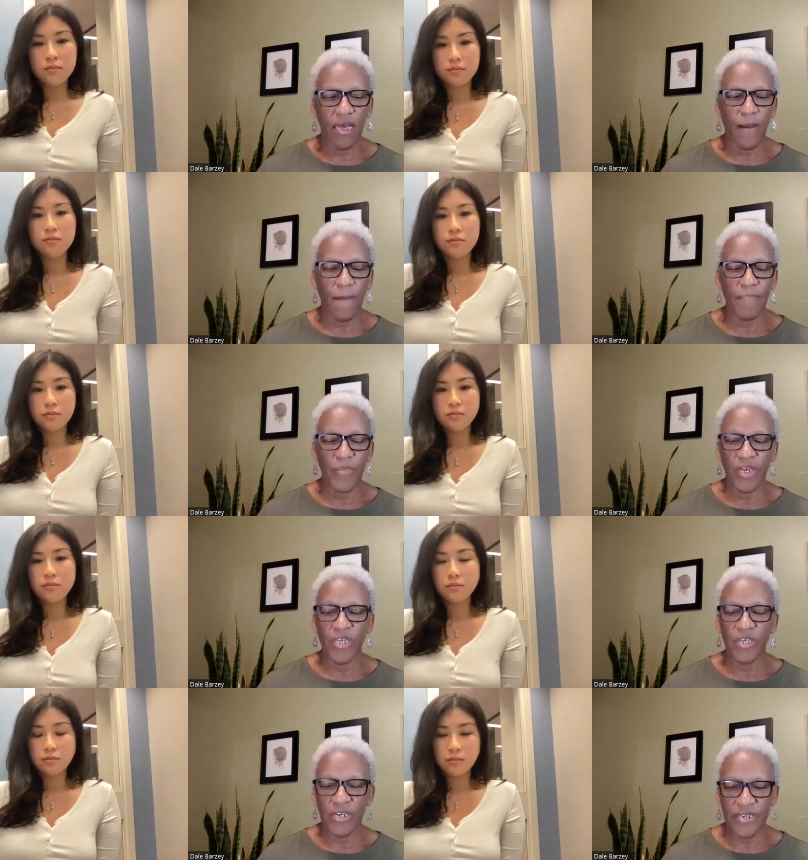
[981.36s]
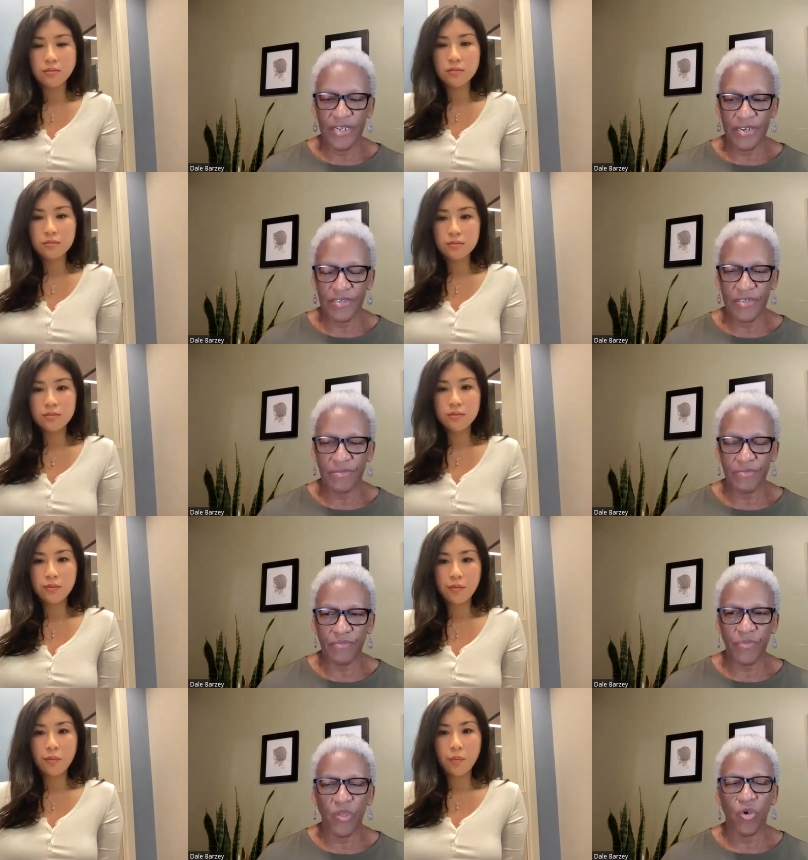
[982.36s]
Speaker 1: um, a young
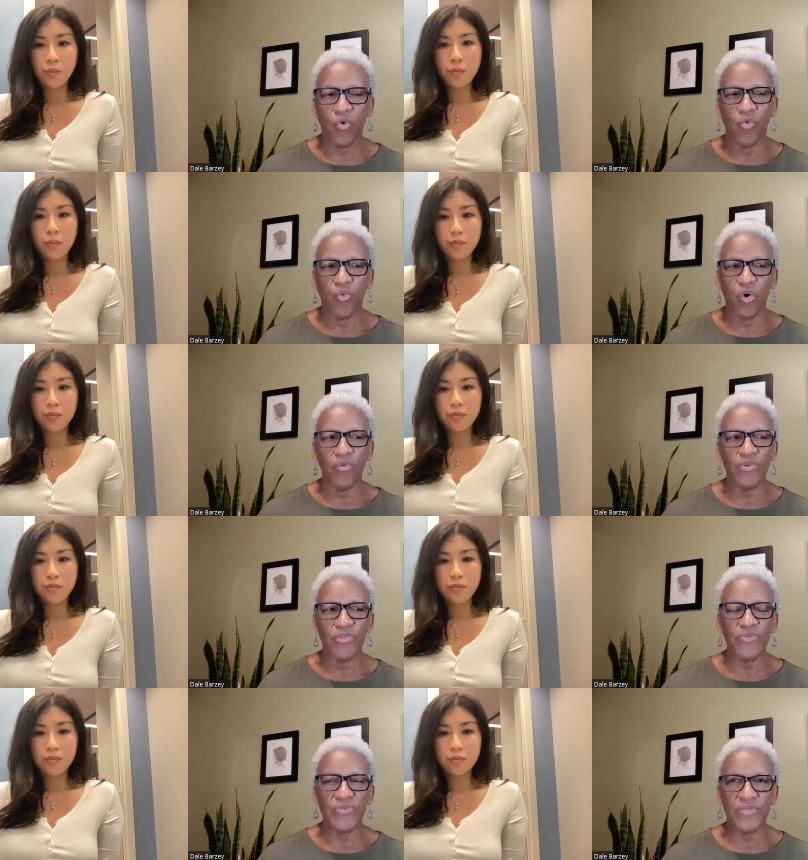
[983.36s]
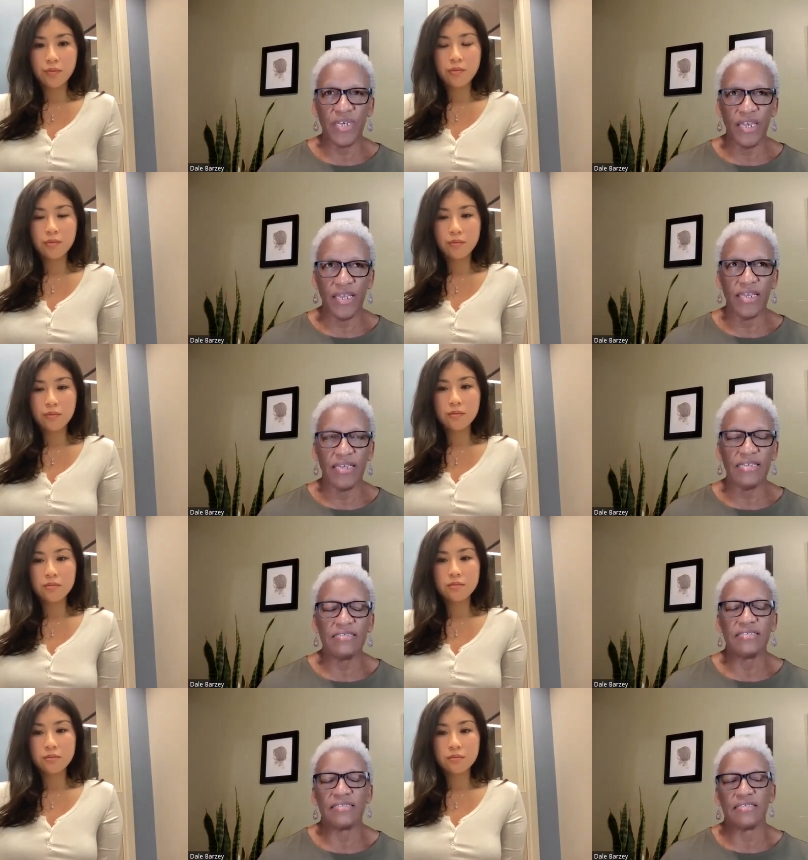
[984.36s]
nurse, what would you say
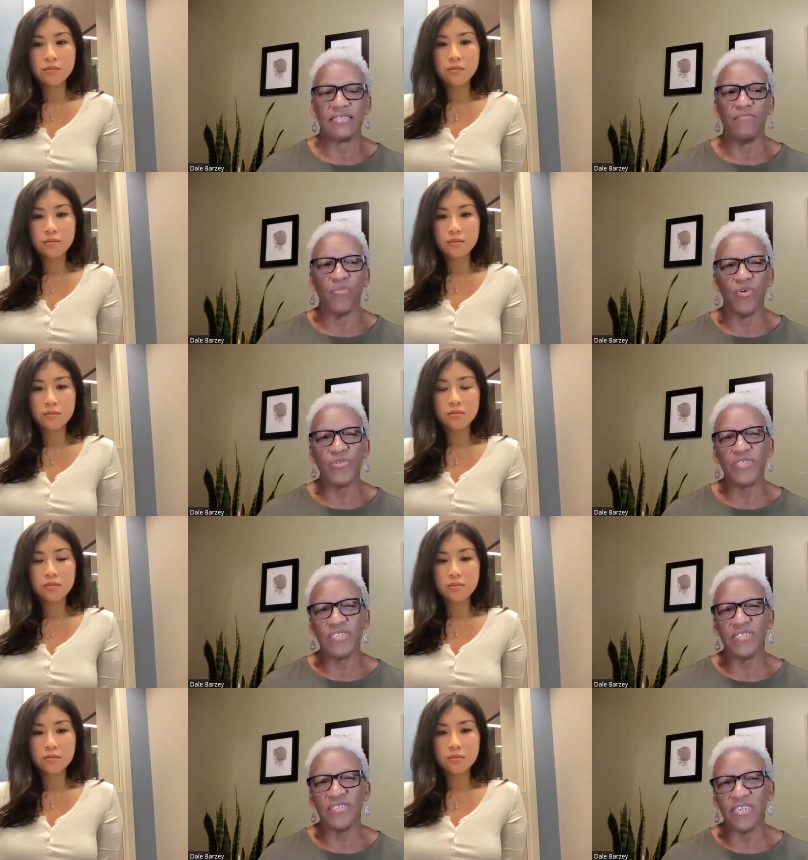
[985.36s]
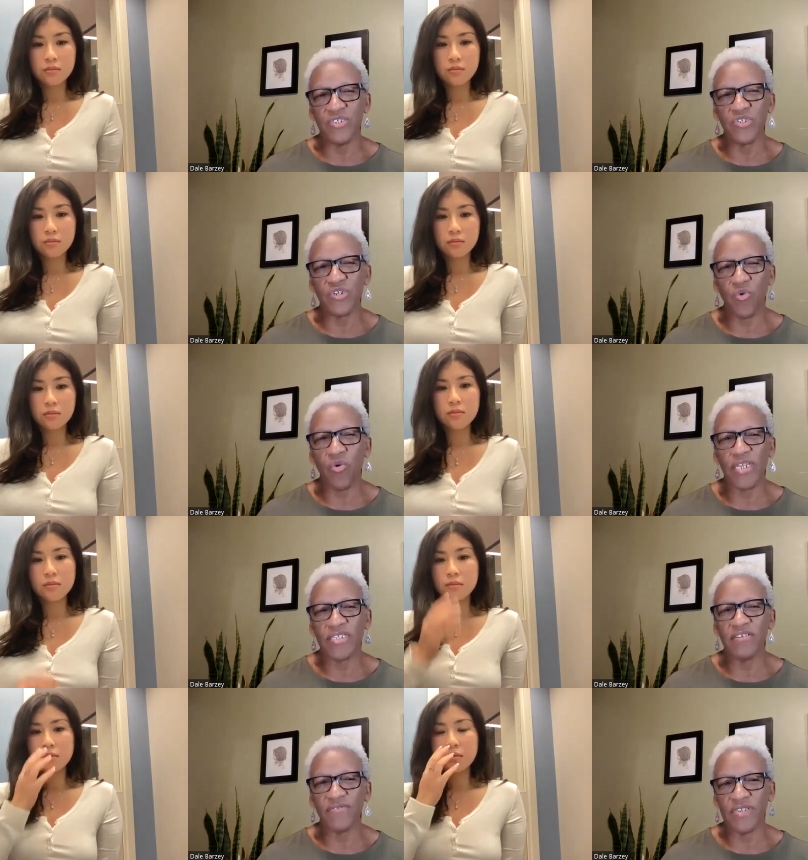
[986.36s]
is the most essential
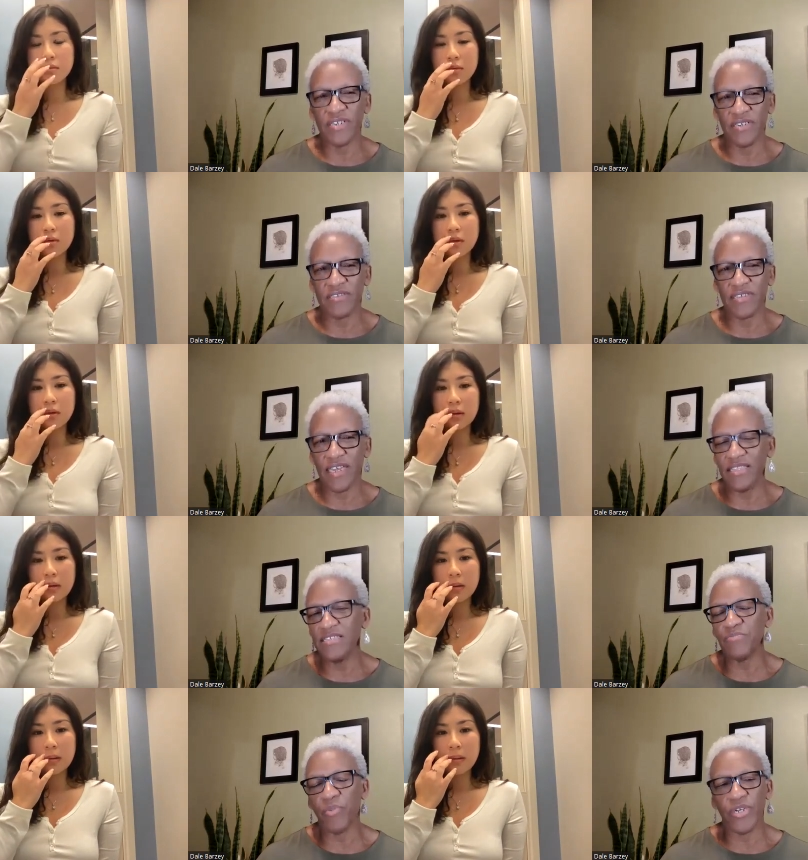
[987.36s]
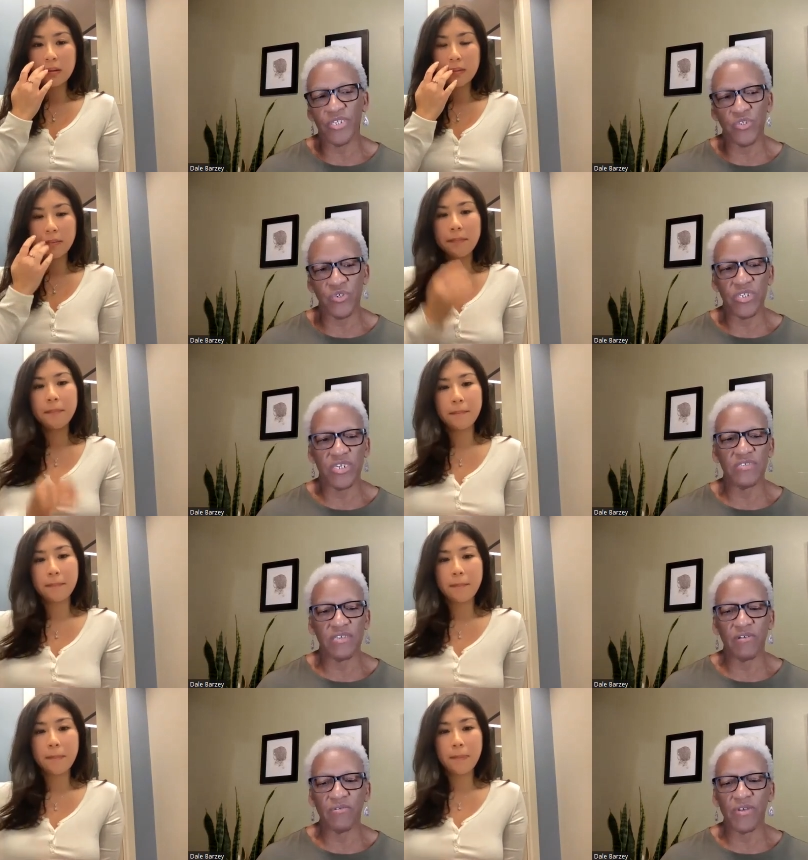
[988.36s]
quality of a nurse at this point in your
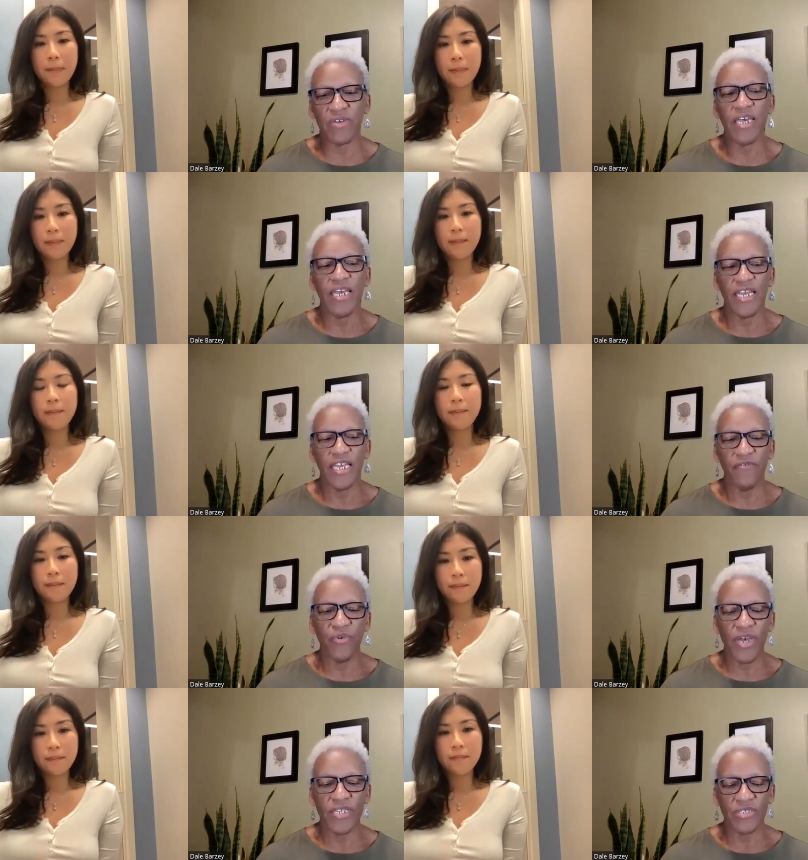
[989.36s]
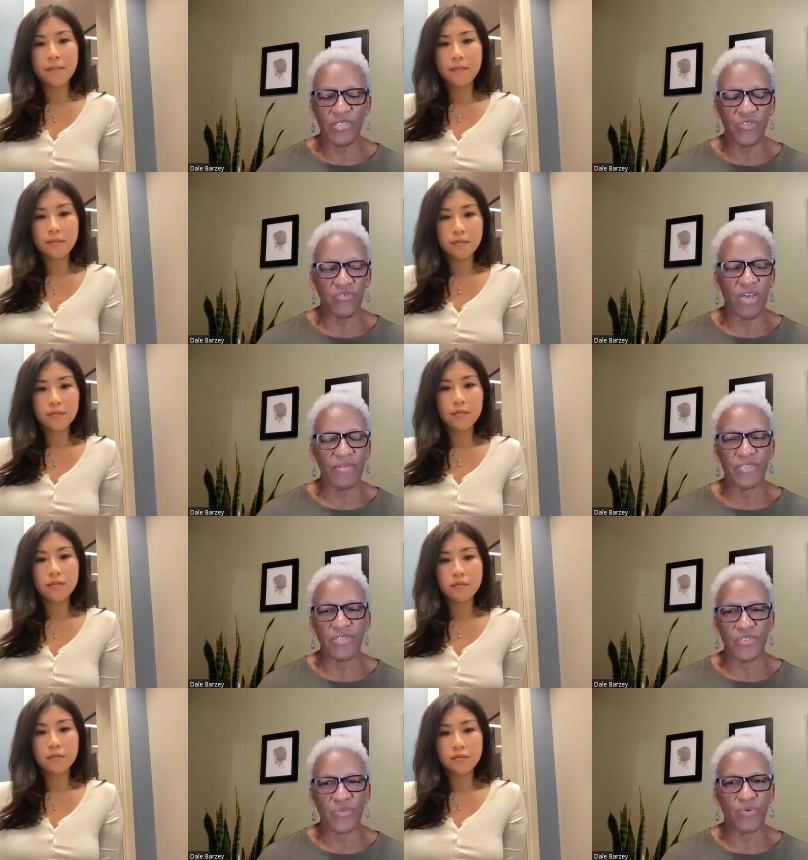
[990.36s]
nursing career? If you had to describe
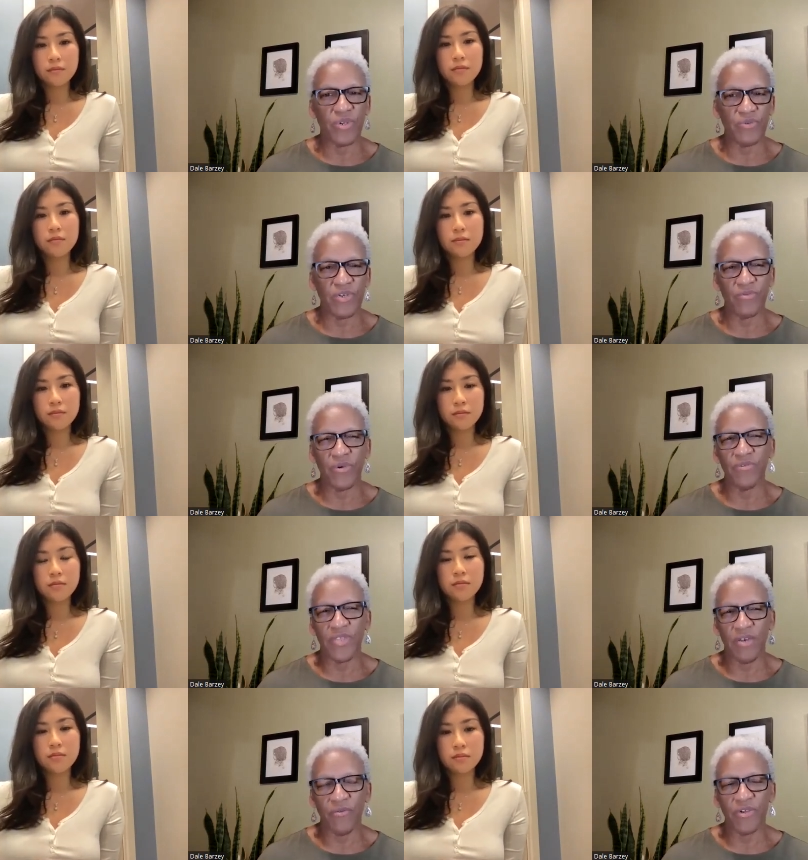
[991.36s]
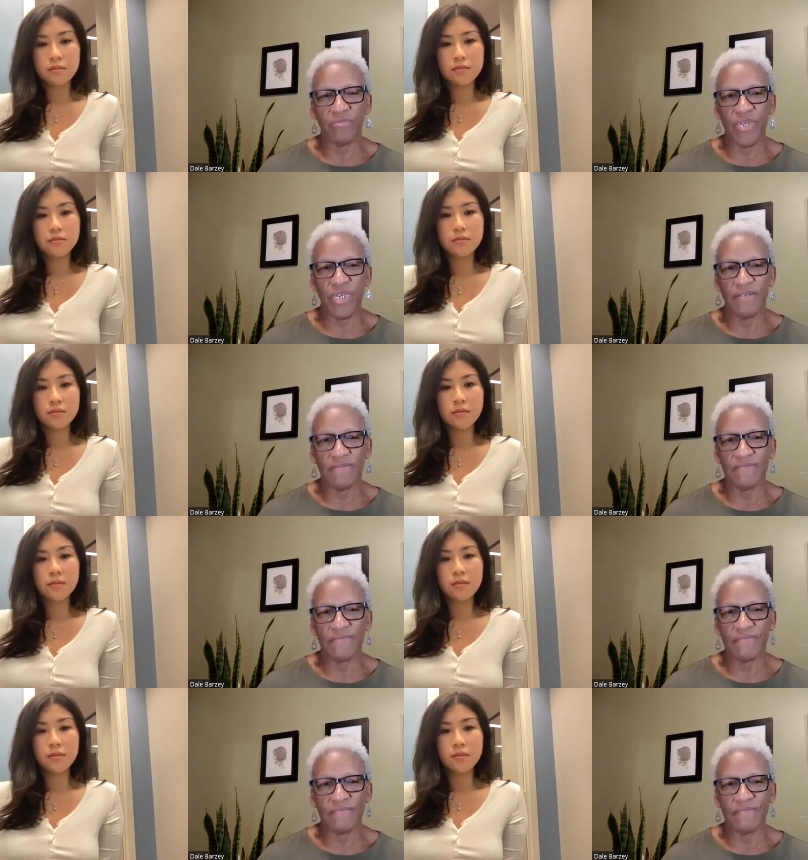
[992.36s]
it in just one word, what would that word be?